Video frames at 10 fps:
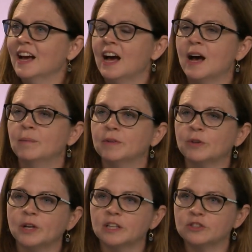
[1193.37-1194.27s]
of
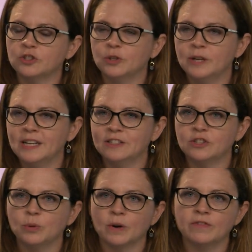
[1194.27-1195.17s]
Loyola students
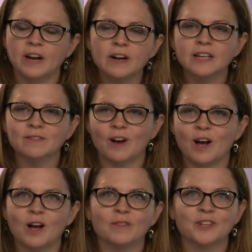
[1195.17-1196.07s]
who are very involved.